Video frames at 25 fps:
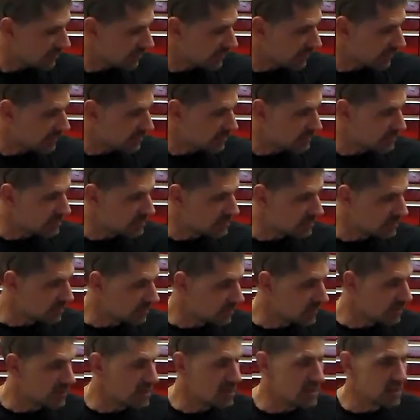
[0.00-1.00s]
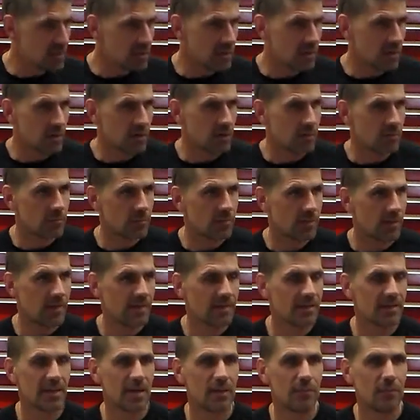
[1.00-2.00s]
a very good tool. Um,
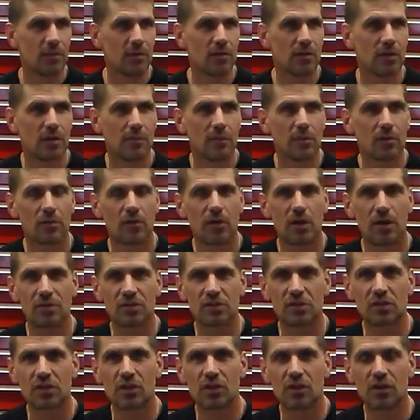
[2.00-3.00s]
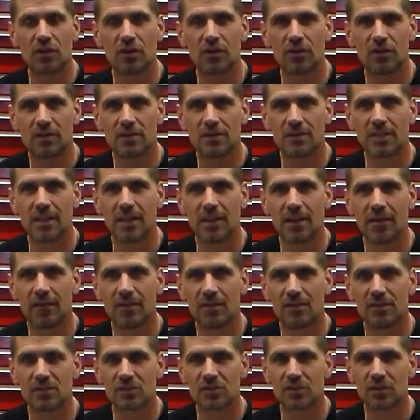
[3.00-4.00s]
anytime you come across a current
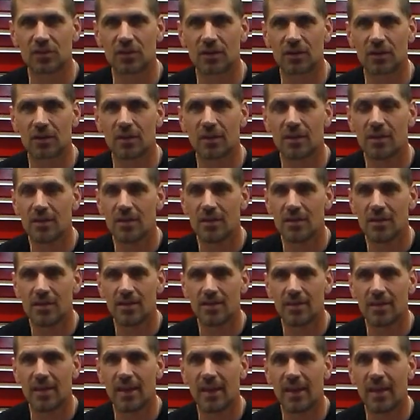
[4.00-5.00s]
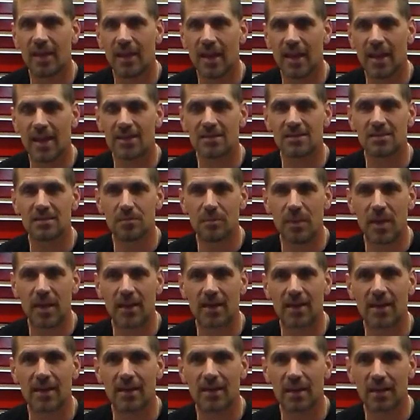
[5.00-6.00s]
carrying circuit that has a
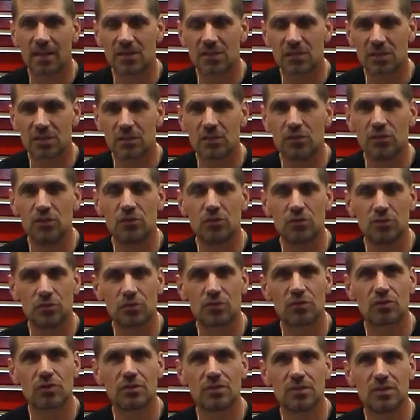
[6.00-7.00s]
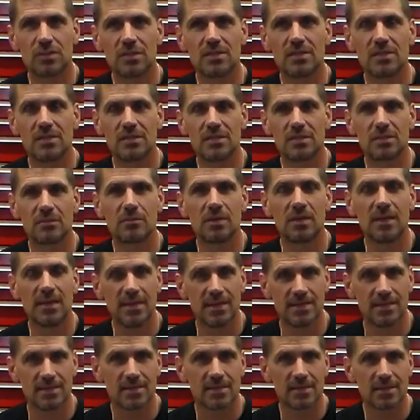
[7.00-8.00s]
bad connection, you should see some
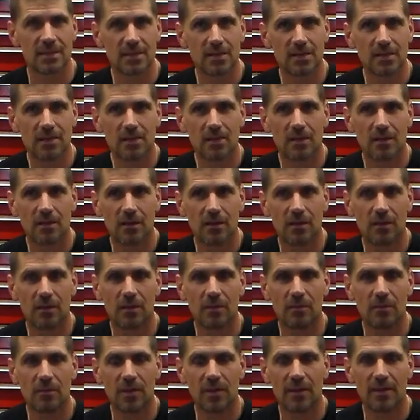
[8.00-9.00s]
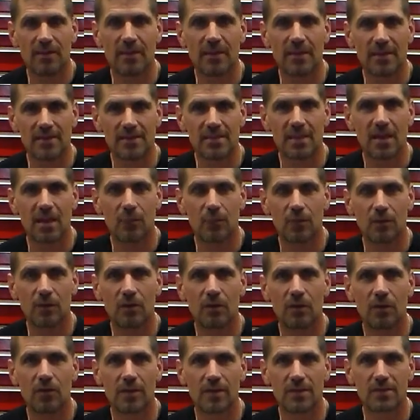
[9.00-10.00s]
heat. Um, and that's how we
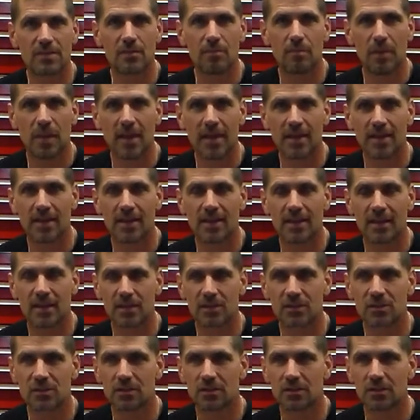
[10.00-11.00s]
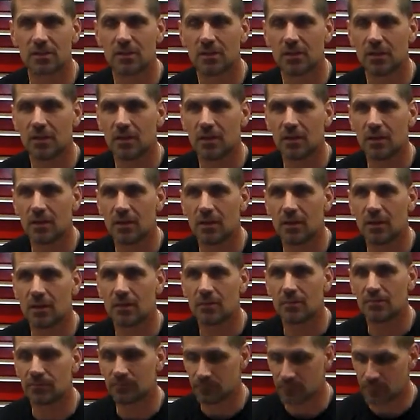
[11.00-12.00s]
know that's a bad connection.
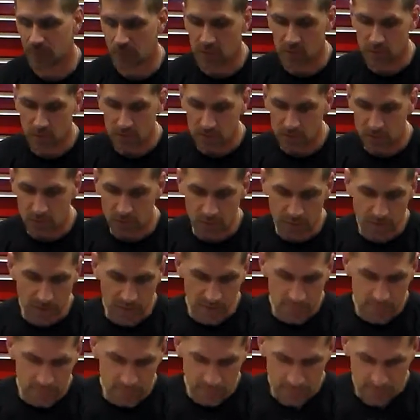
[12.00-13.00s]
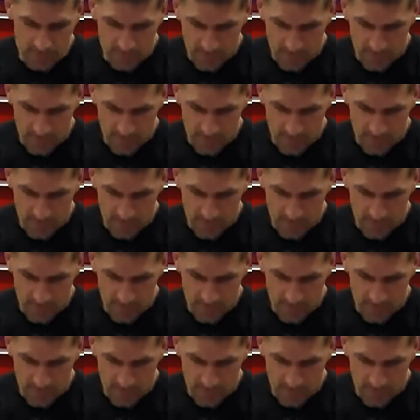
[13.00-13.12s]
Um, so yeah,